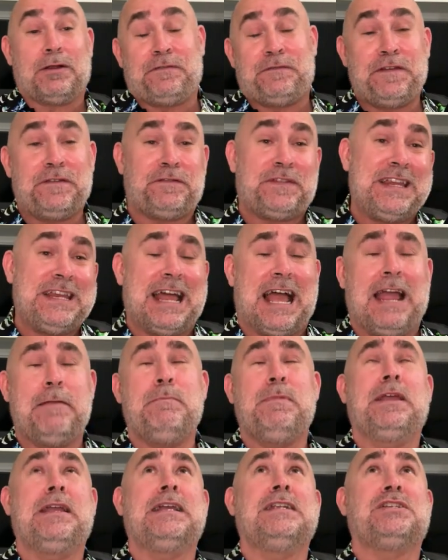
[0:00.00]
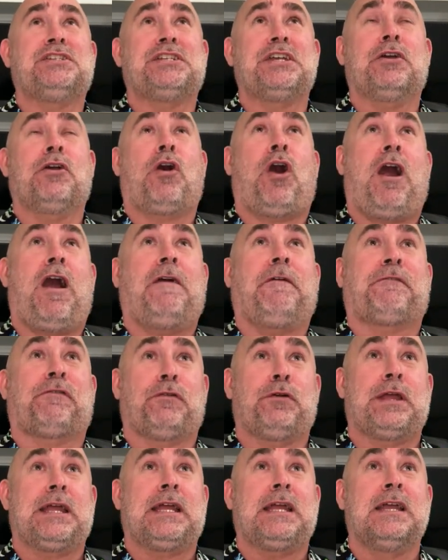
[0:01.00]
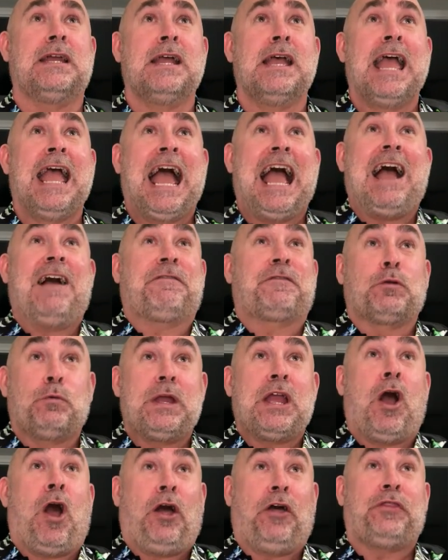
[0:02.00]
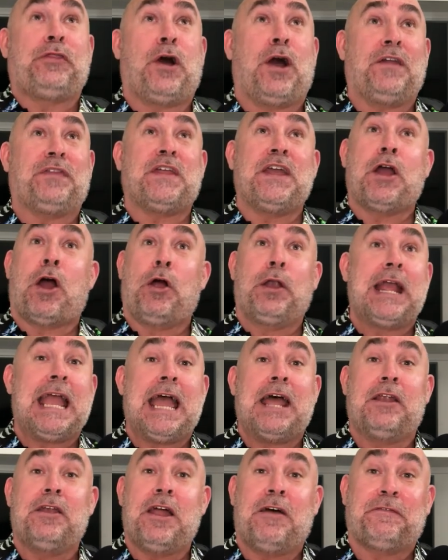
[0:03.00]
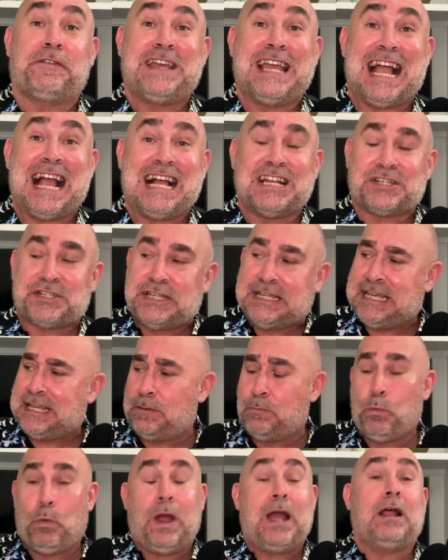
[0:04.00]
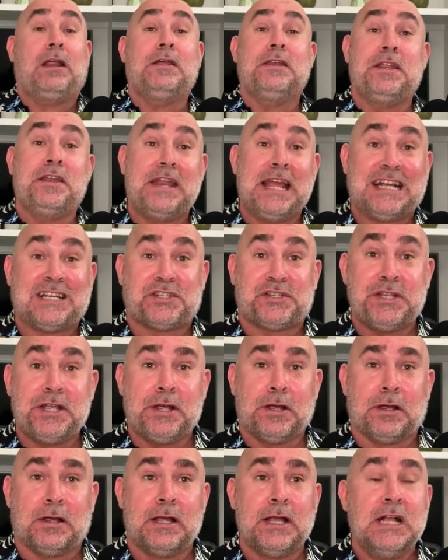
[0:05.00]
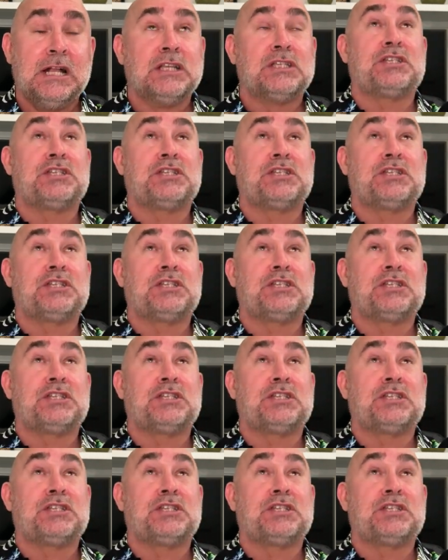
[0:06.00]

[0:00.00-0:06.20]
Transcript: 59 million share offering after we all thought they already had enough cash to get them well into next year.